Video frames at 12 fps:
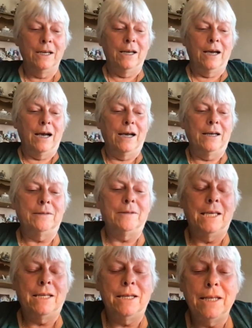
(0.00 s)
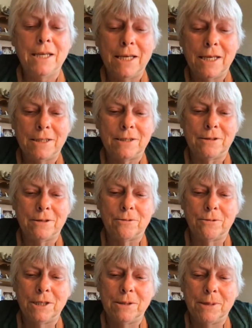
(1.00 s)
Uh, in any case, there's
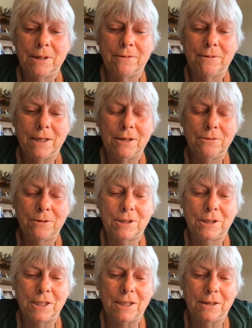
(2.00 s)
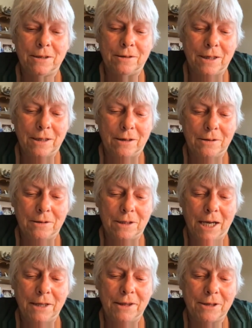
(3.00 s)
going to be of interest in
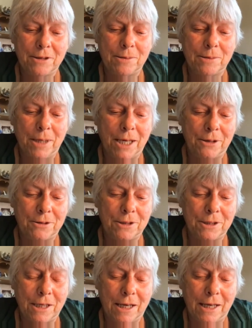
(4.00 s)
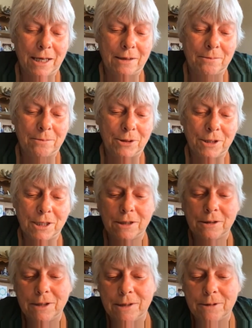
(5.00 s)
ninth house matters, and
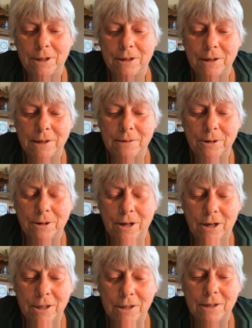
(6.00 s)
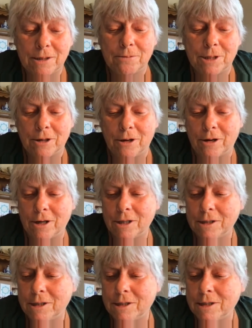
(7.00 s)
particularly with liberal arts, with
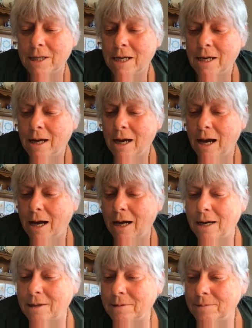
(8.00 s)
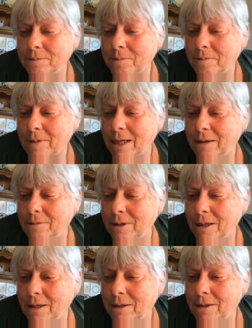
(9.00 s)
arts, uh,
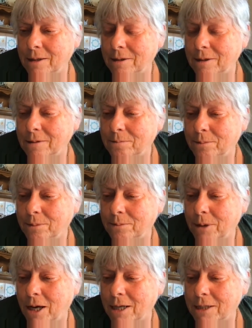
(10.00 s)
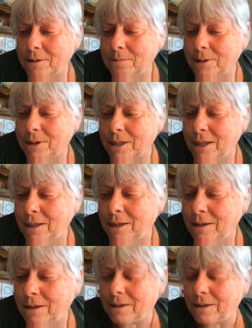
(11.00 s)
uh, possibly